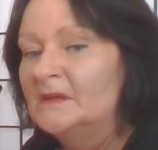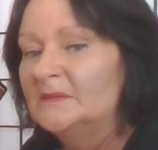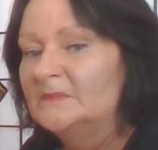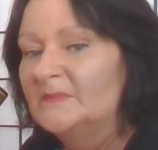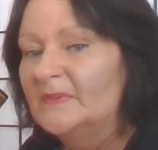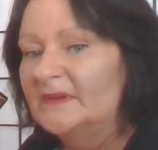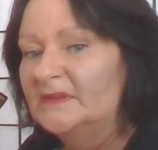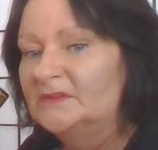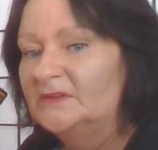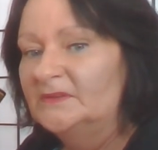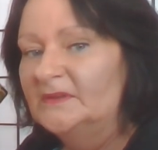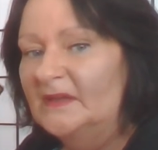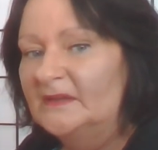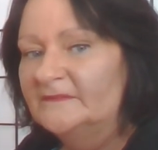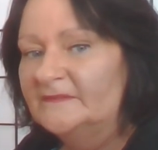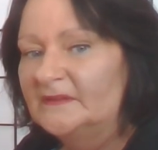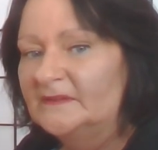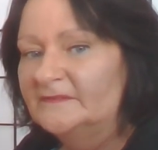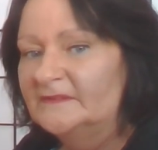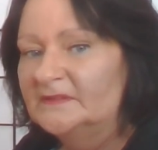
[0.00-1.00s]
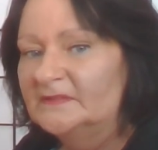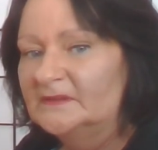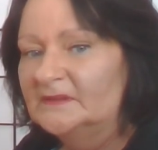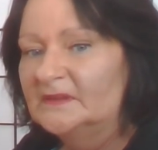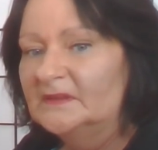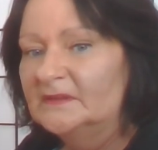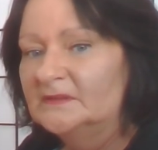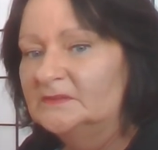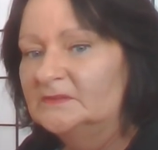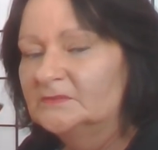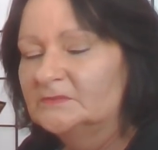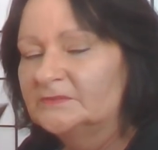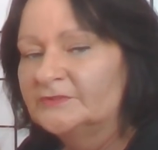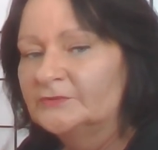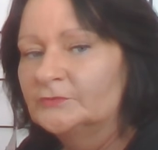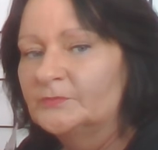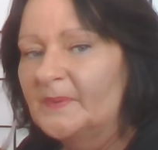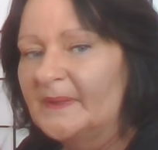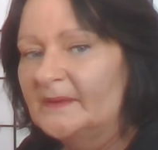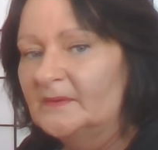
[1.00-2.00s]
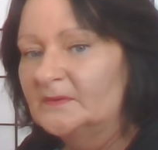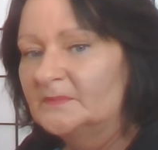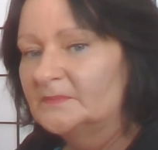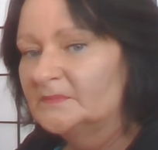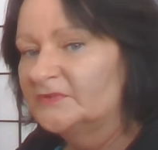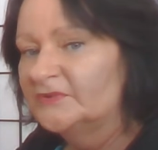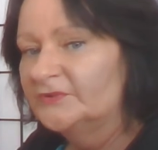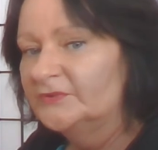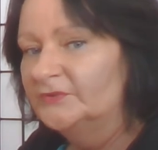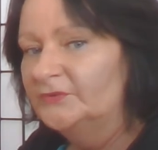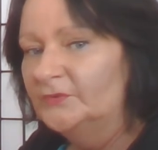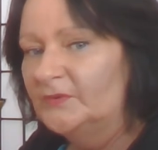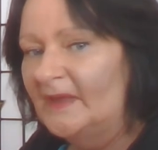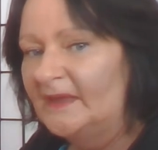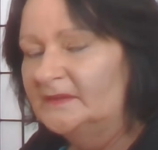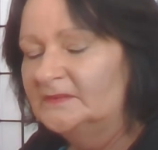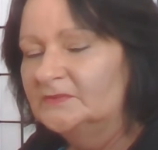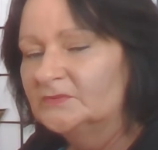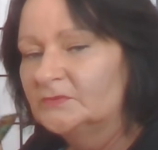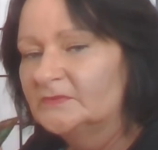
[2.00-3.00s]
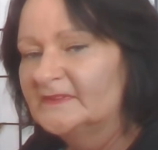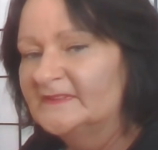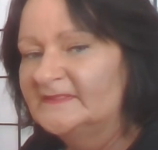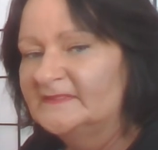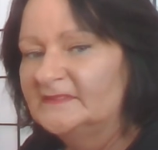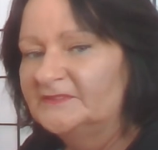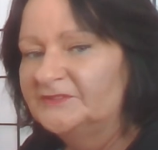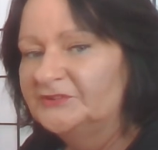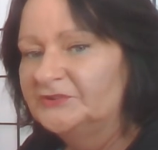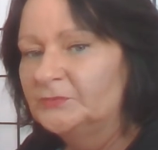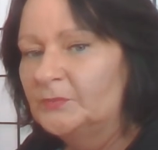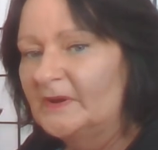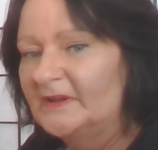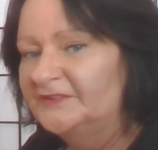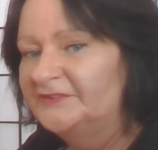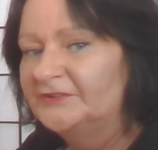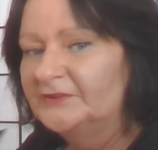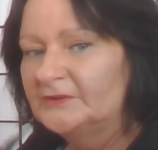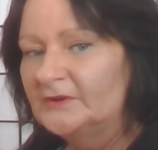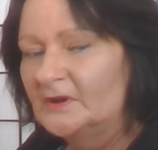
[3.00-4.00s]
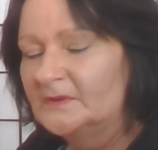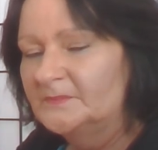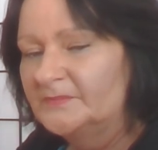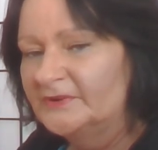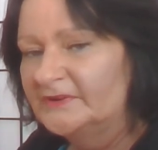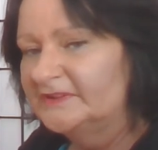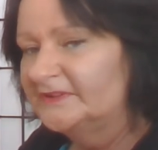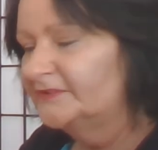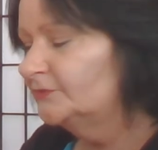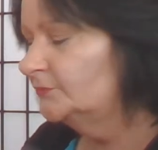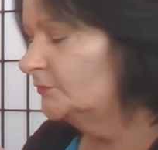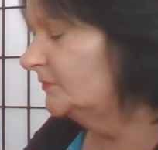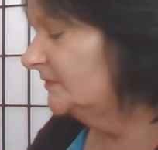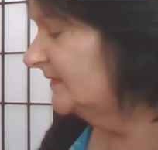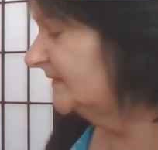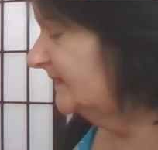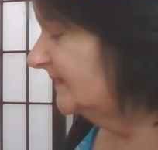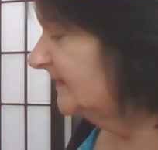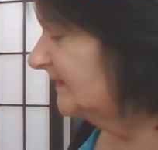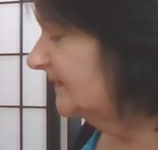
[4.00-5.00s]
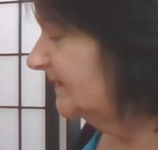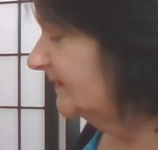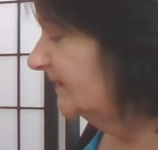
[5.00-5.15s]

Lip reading: But you have everything in your tool belt to handle this situation. I'm pretty sure this is